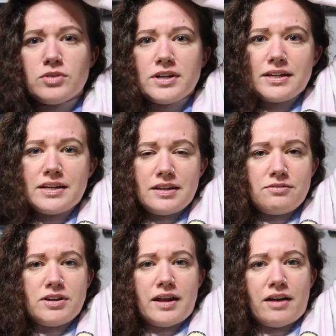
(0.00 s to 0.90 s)
really
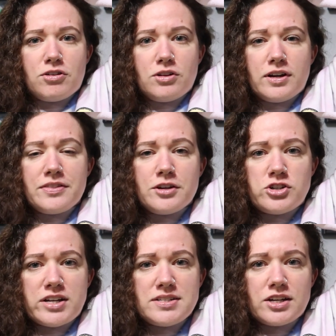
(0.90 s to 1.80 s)
even ever look in the
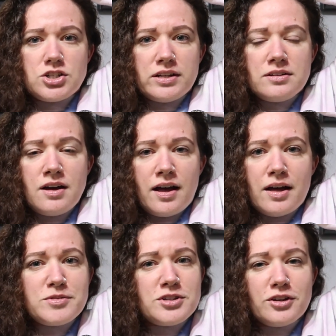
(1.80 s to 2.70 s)
dress
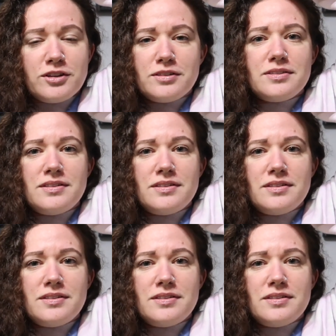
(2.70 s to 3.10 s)
section, so